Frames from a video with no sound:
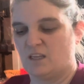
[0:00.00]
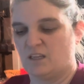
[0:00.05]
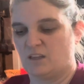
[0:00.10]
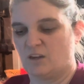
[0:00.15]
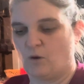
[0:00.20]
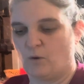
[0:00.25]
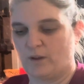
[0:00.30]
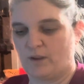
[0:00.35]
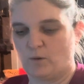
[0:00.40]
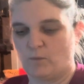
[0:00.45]

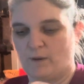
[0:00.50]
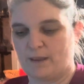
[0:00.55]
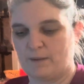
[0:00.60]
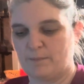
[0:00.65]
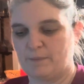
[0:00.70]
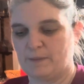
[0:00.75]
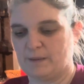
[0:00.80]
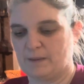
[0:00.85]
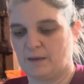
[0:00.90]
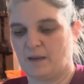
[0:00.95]
going away,
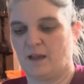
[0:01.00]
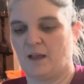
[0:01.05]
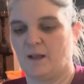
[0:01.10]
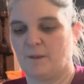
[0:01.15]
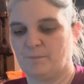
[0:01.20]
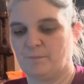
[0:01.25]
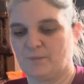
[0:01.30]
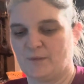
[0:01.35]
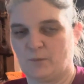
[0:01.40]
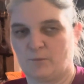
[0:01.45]
but
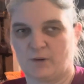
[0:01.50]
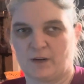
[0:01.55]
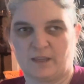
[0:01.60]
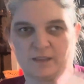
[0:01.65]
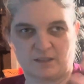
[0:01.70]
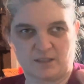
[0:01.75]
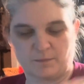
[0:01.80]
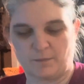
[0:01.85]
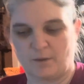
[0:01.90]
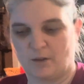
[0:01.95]
um, and we're getting
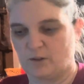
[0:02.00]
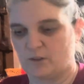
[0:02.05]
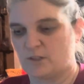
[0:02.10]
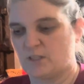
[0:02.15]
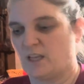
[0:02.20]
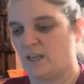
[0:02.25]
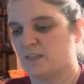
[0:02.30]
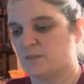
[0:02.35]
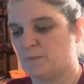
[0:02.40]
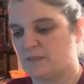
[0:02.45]
the smaller size.